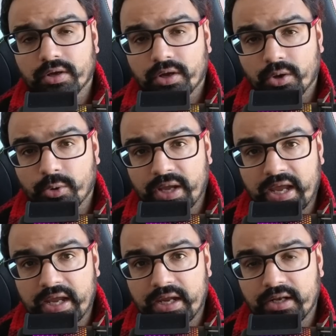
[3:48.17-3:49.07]

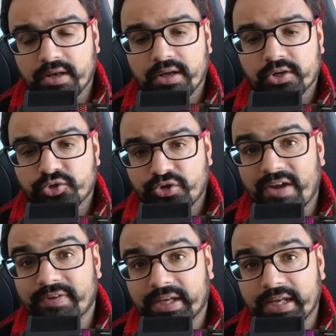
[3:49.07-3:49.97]
cocaine
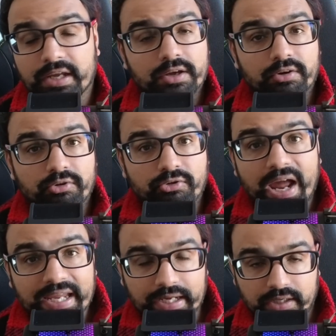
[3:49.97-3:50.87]
trafficking
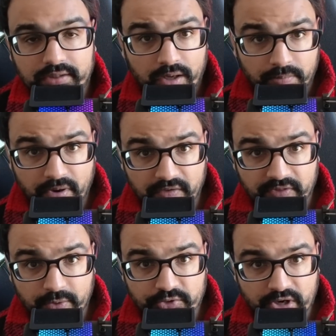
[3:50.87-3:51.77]
racket. Bruv, they
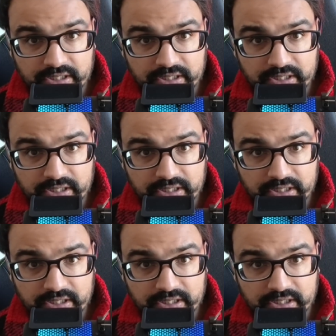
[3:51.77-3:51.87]
were drug